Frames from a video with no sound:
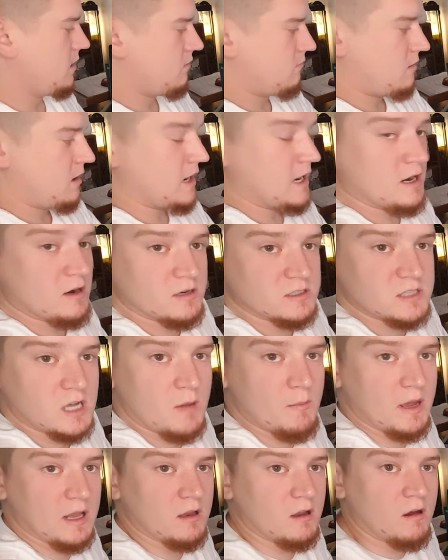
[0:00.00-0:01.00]
Right here it's
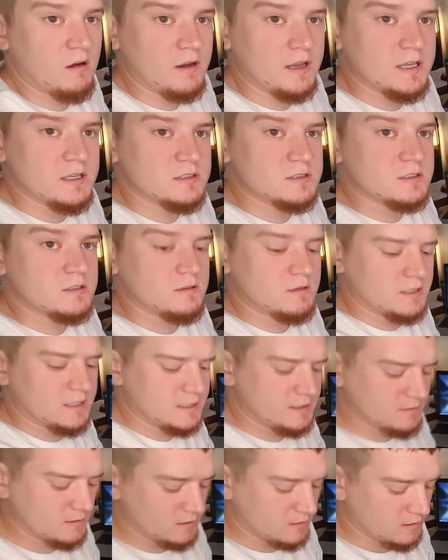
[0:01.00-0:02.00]
got my login
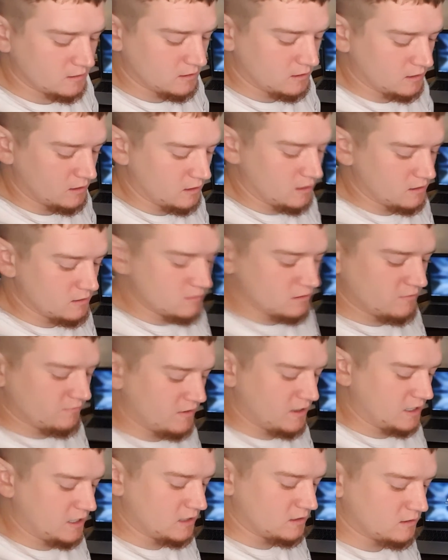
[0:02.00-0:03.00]
screen. See if I
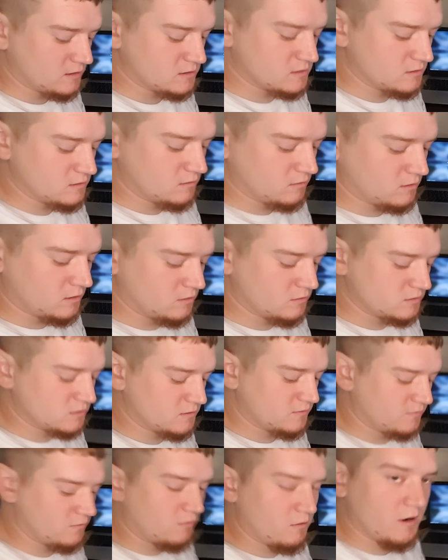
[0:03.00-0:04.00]
can get this a little closer
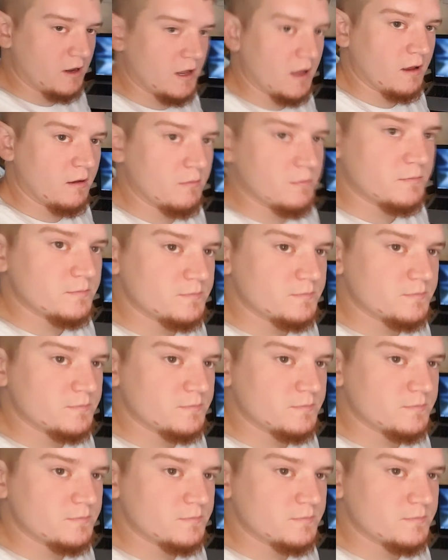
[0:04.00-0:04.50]
for you.